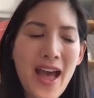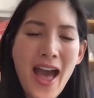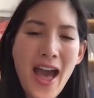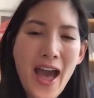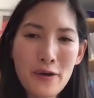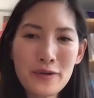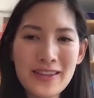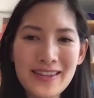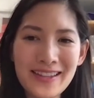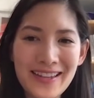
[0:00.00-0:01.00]
How
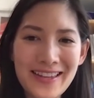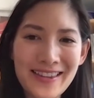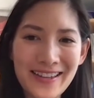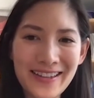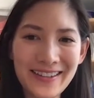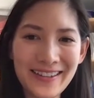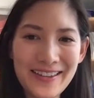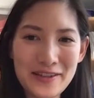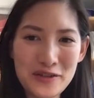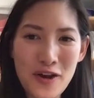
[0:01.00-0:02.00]
in
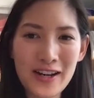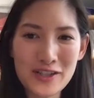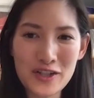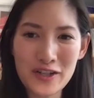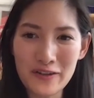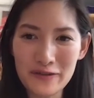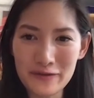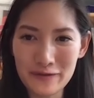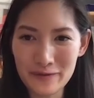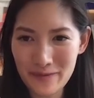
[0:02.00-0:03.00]
the strategy of
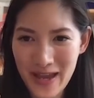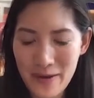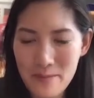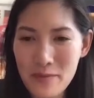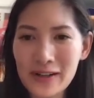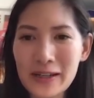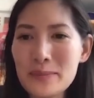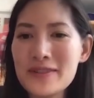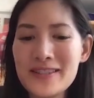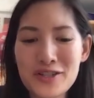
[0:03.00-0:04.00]
that market
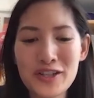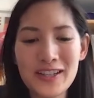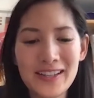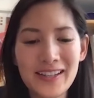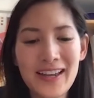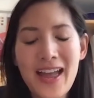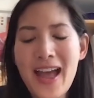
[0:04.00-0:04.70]
positioning,